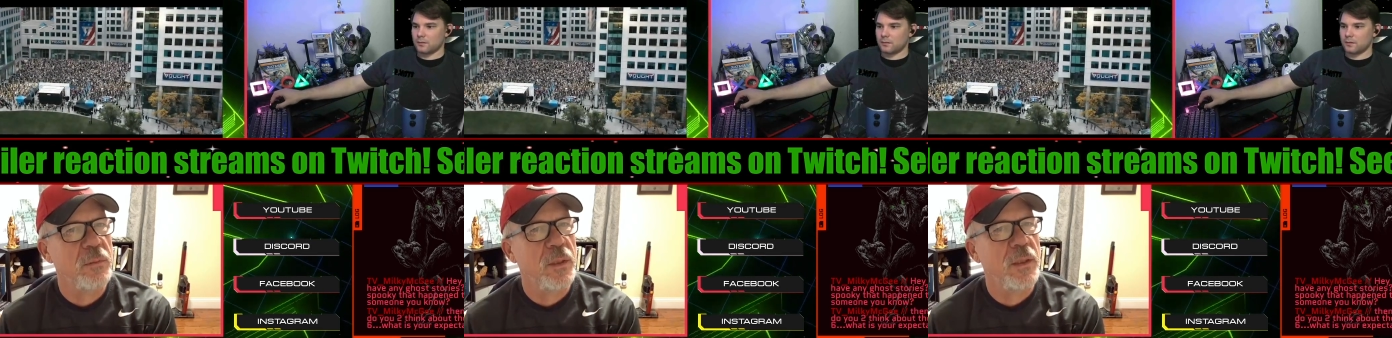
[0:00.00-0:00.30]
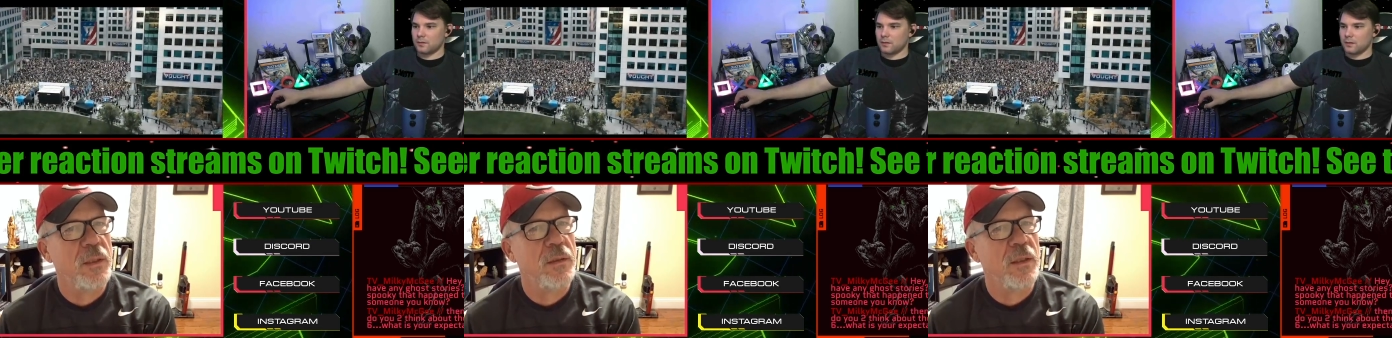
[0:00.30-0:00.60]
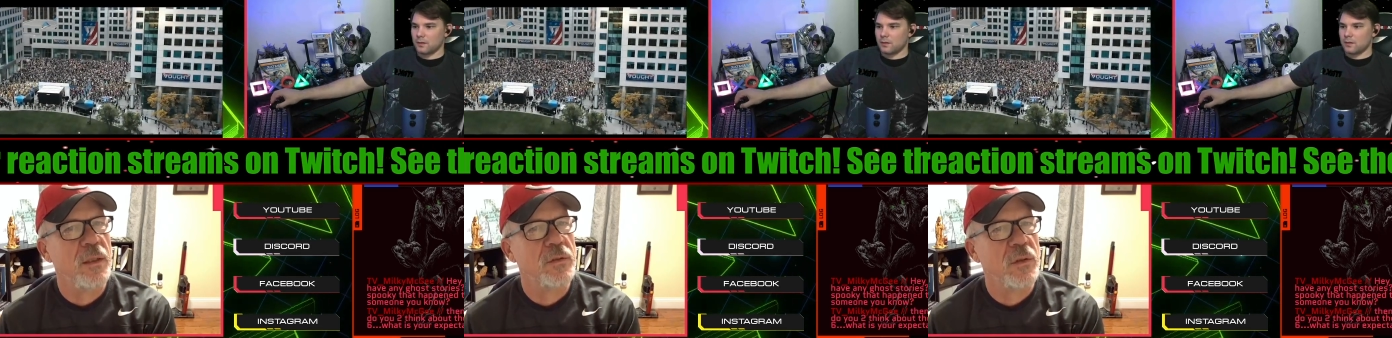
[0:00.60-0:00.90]
Speaker 1: Man, and
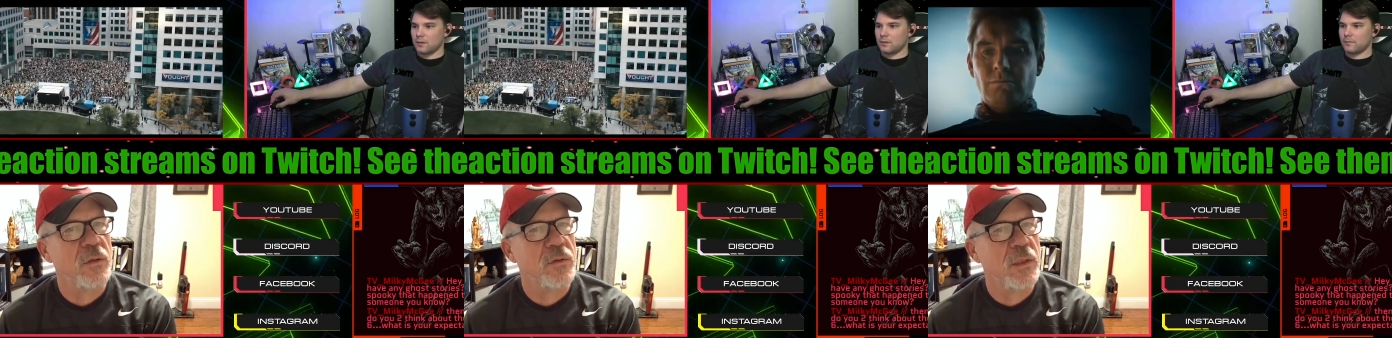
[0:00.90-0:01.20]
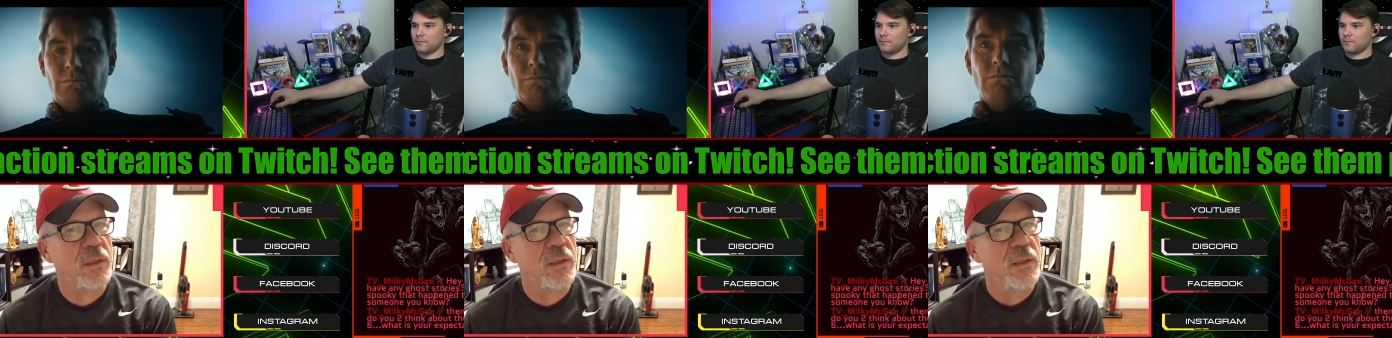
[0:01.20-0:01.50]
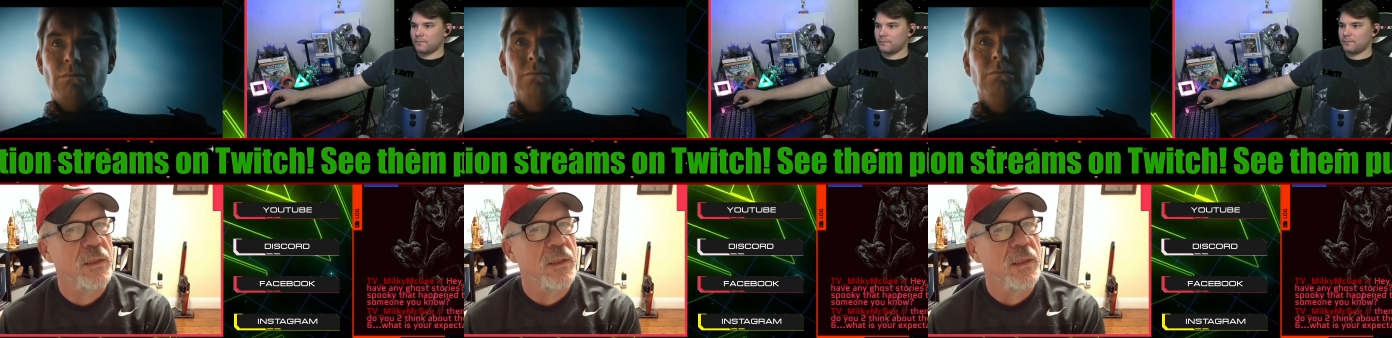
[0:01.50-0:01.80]
Star Trek,
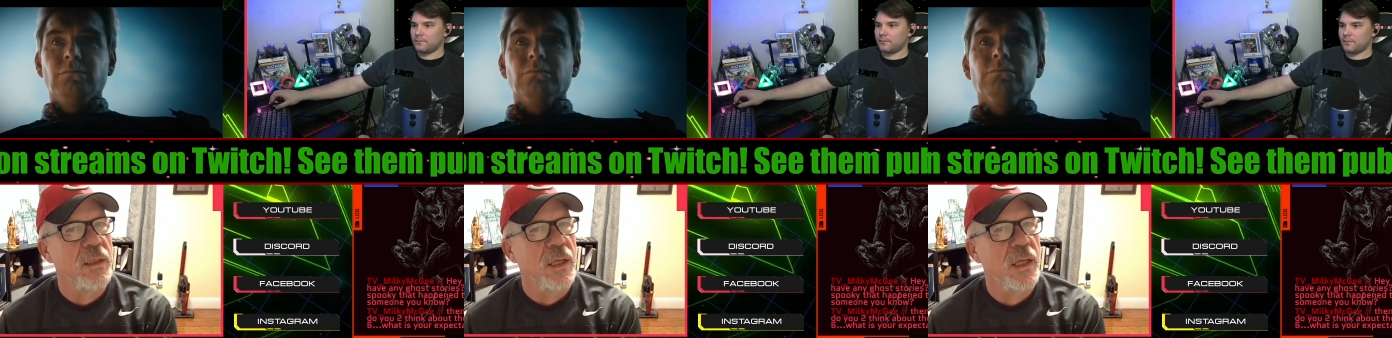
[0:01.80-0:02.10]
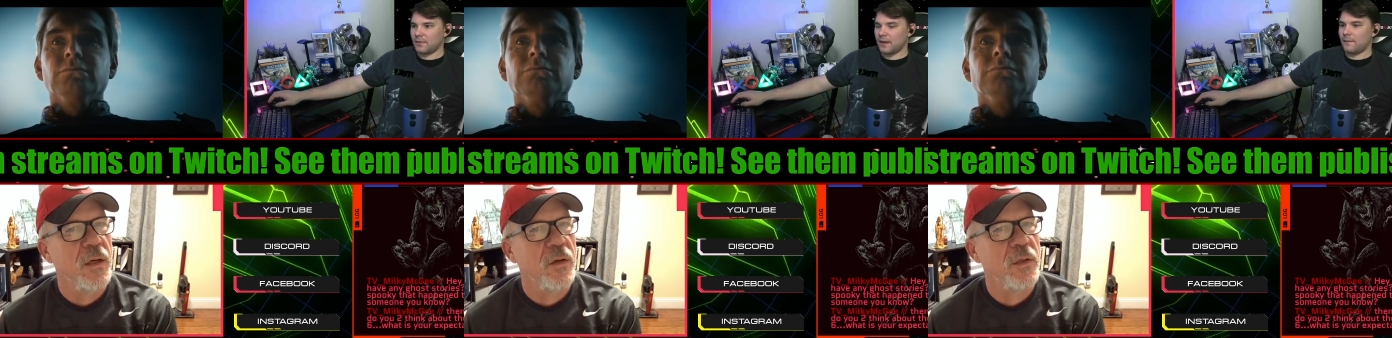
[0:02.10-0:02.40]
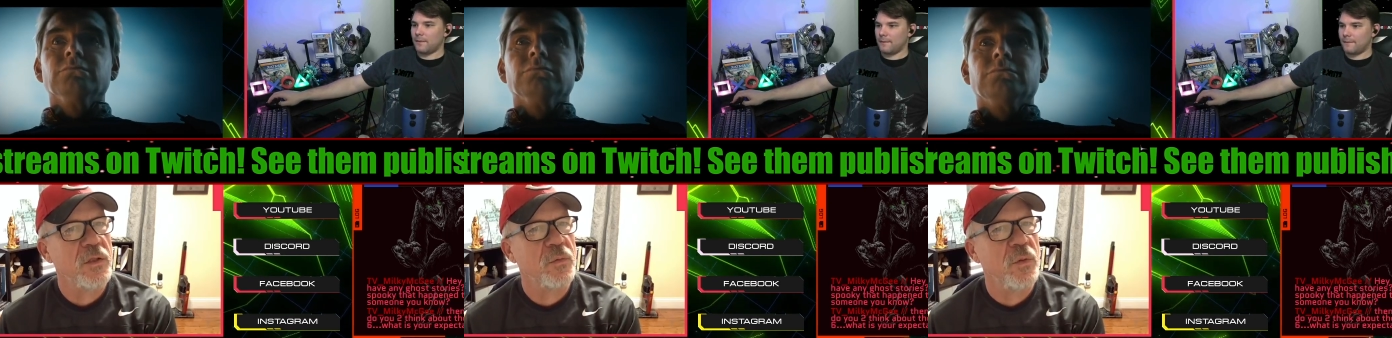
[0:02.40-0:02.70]
and on
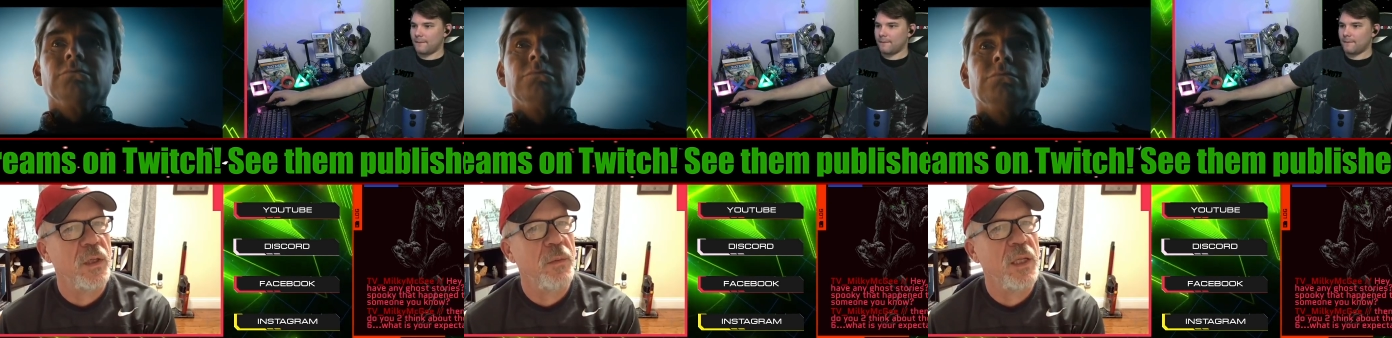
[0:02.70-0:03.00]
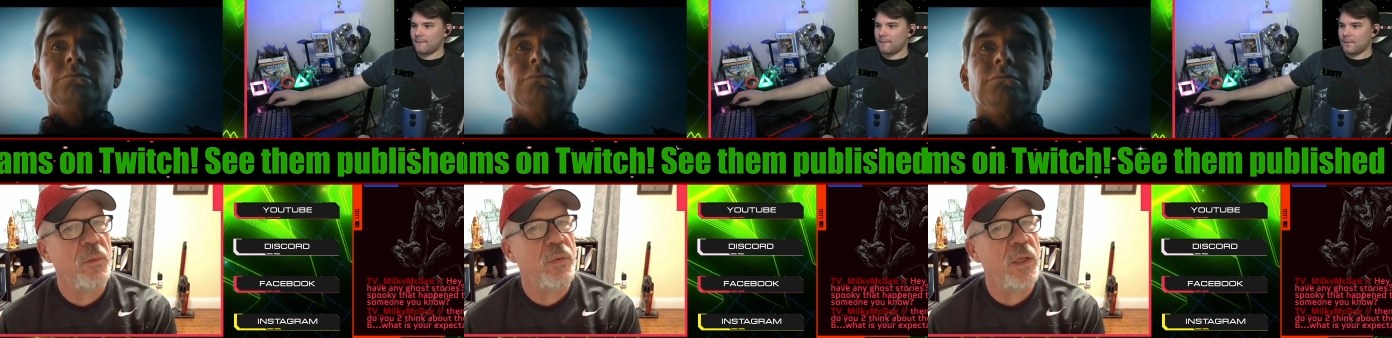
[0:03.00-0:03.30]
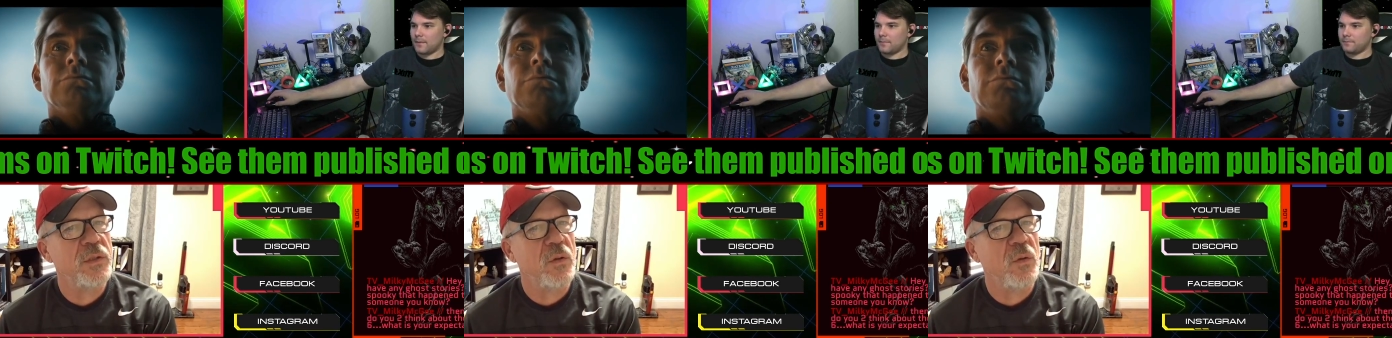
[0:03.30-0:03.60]
this one, I mean, he
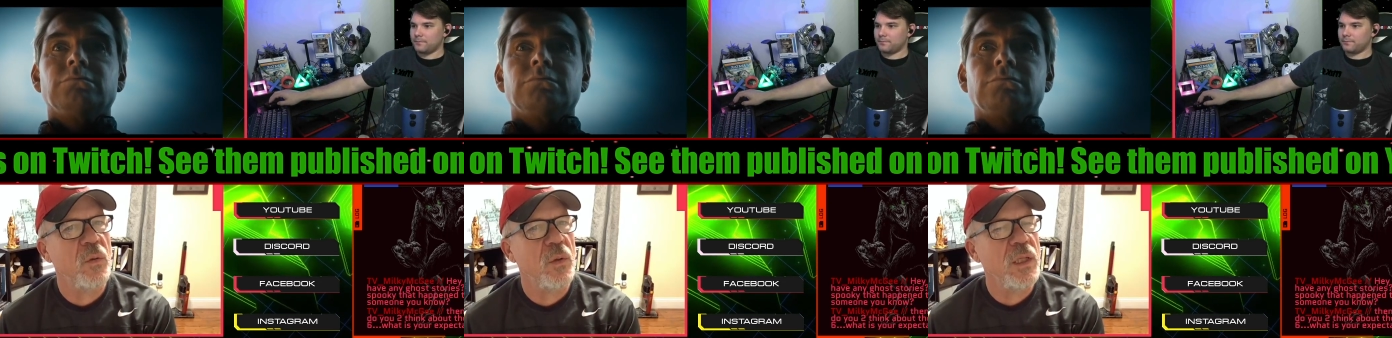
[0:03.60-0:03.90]
plays a whole.